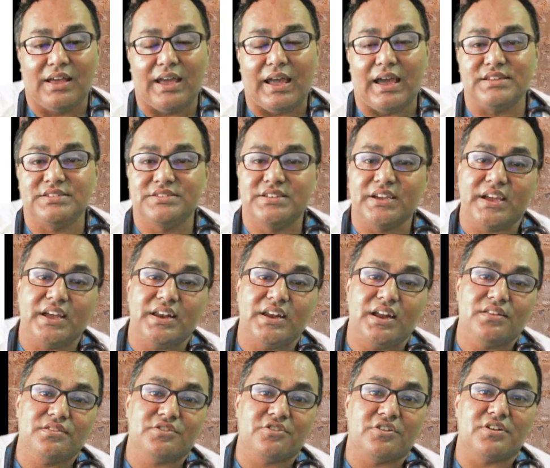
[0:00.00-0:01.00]
And second
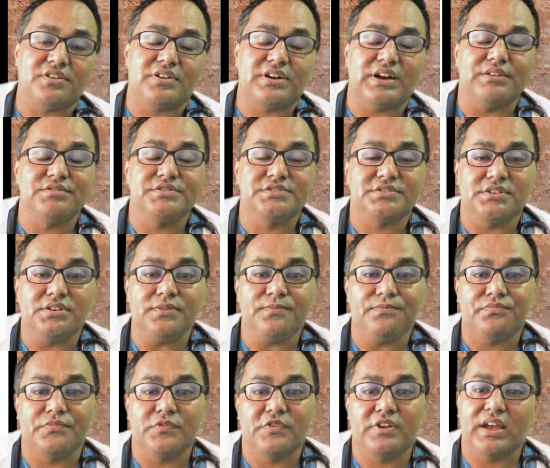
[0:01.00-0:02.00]
and third
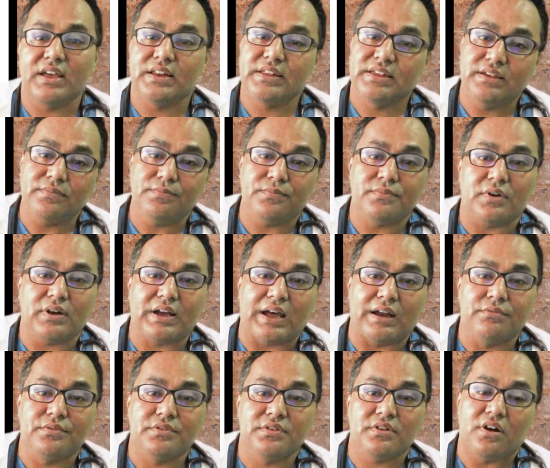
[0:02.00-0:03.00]
trimester, you can give
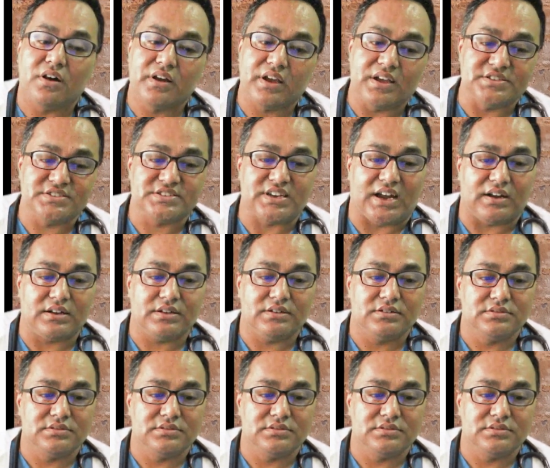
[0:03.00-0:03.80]
carbimazole against start.